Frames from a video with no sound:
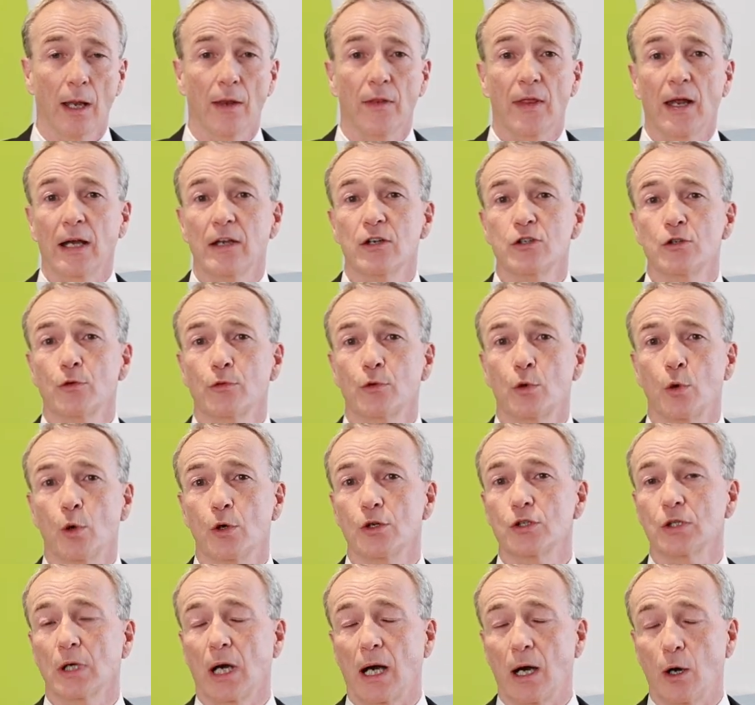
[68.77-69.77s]
That is, of
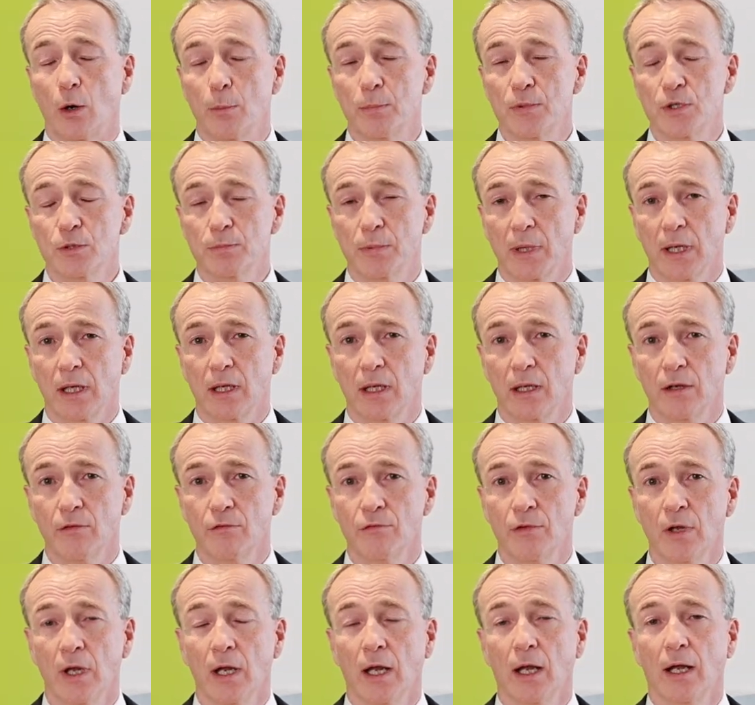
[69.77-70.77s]
course, our
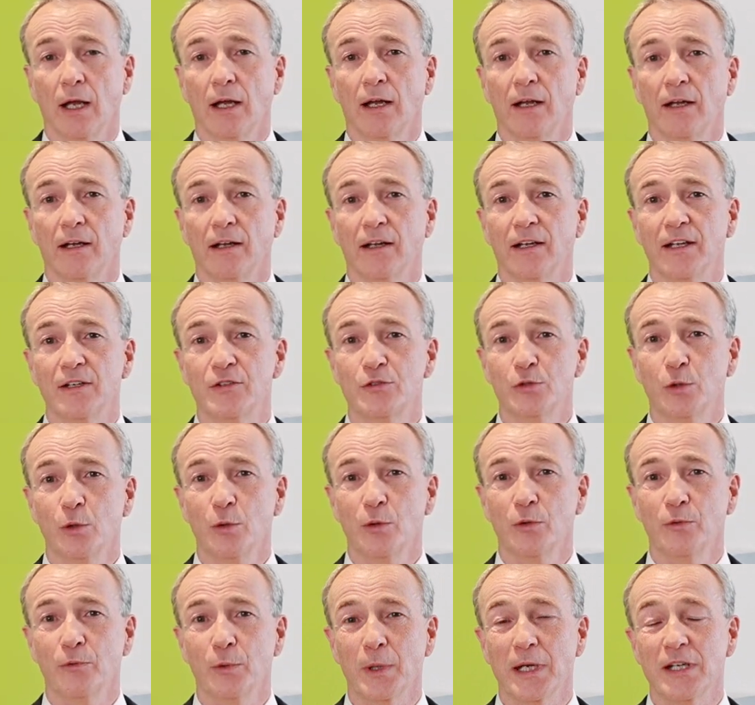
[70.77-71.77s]
perspective. It's
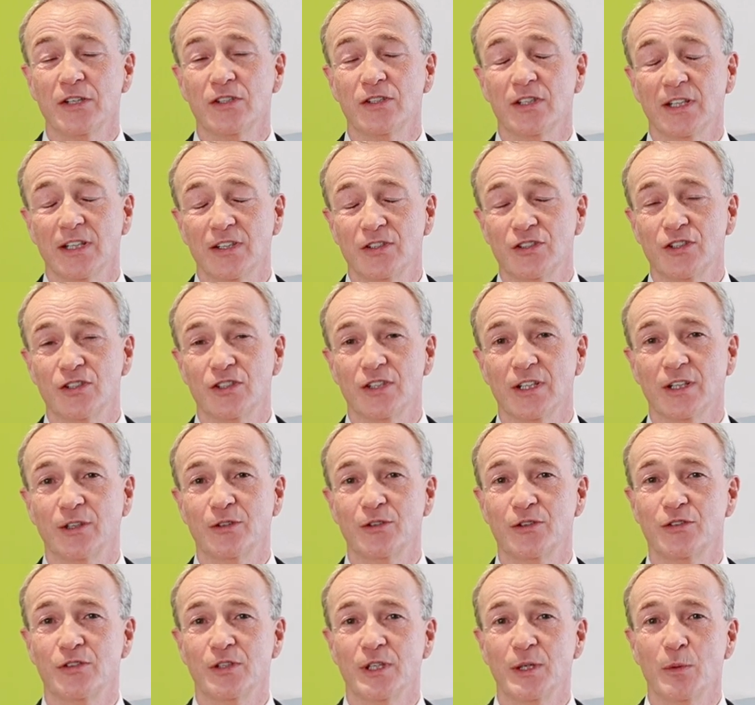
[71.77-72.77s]
always
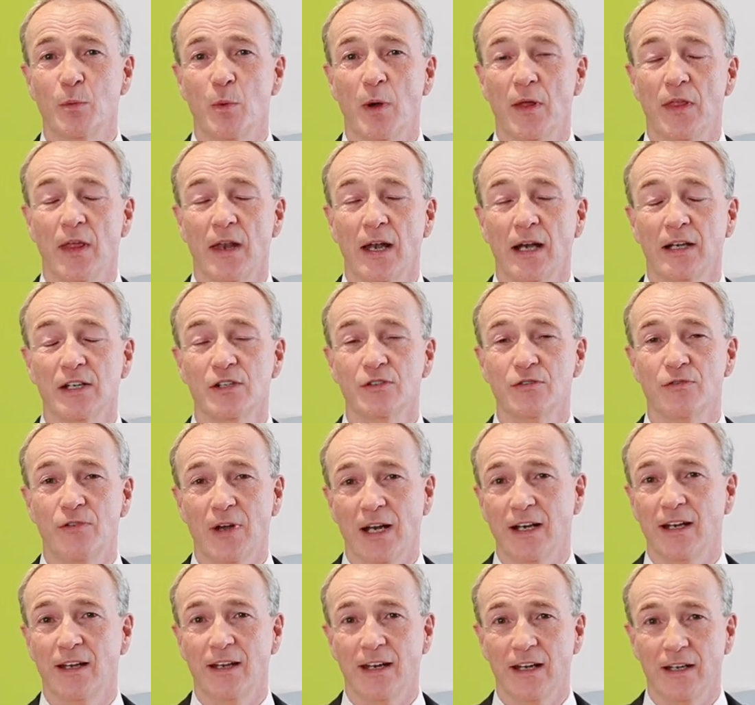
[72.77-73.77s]
interesting to see whether that is
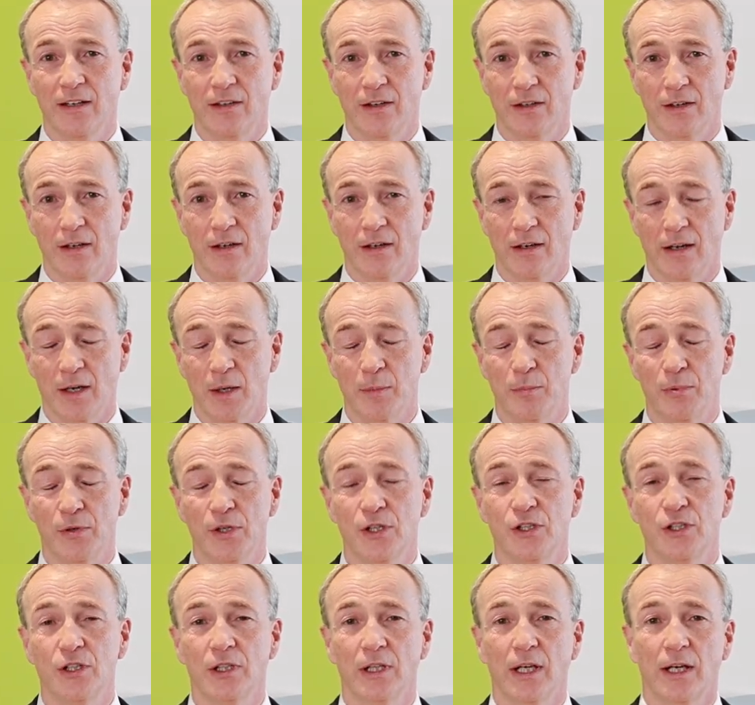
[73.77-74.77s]
validated and
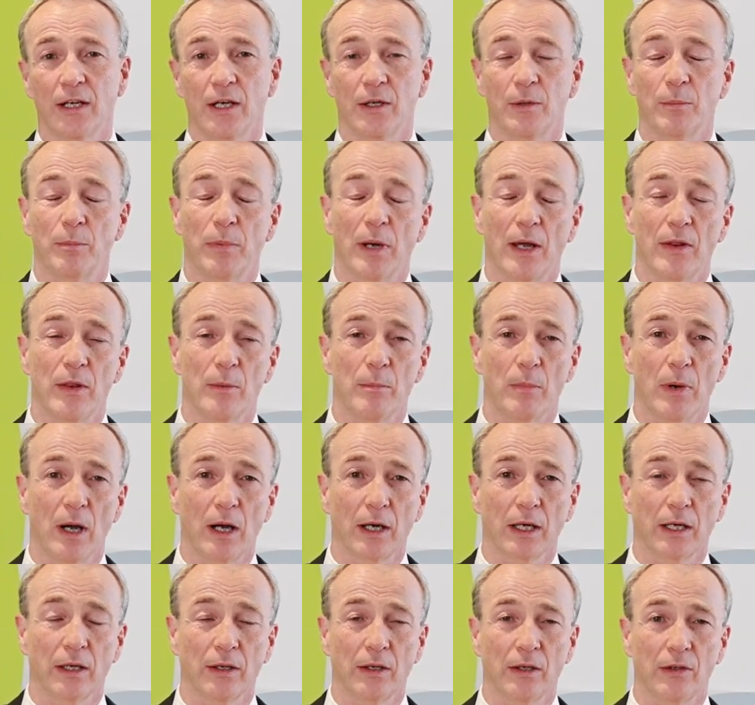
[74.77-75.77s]
appreciated by the
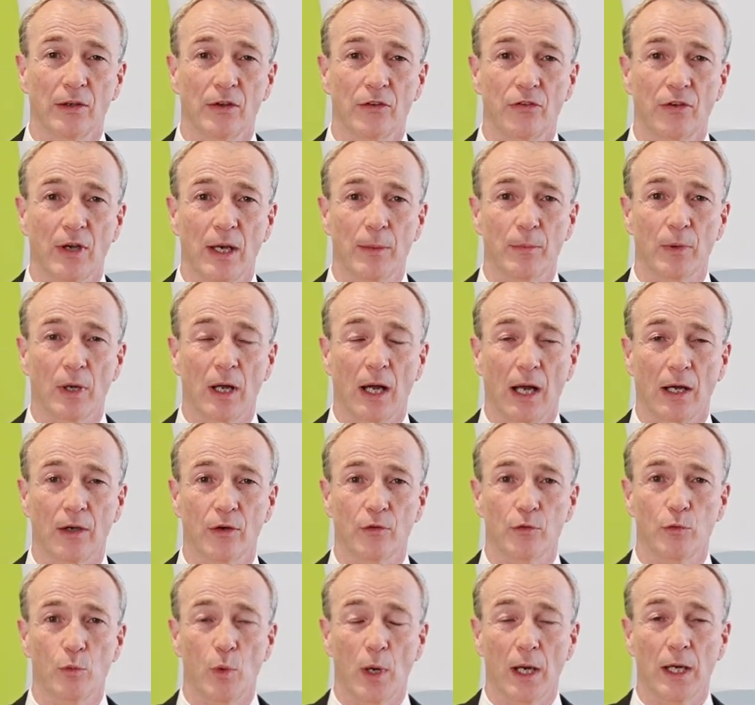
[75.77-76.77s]
market in the same
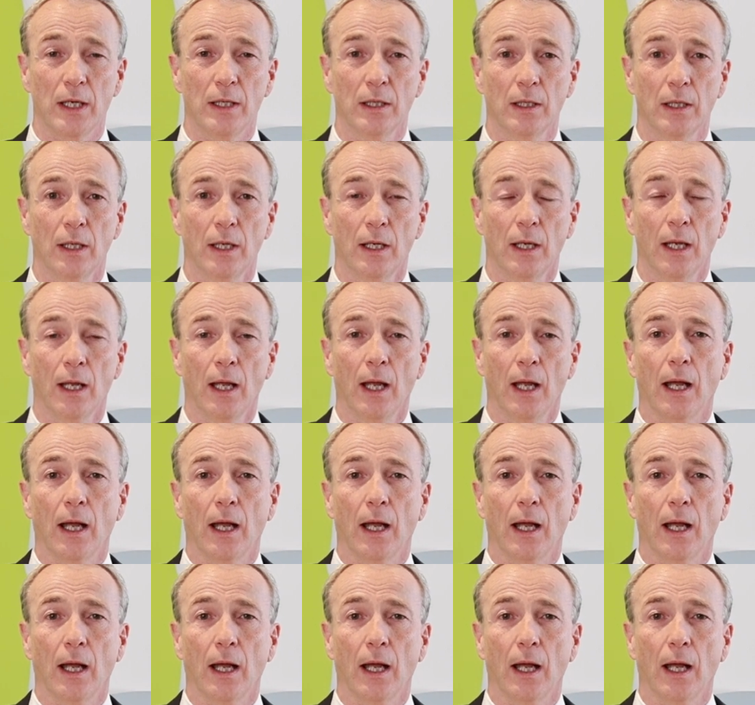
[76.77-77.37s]
kind of way.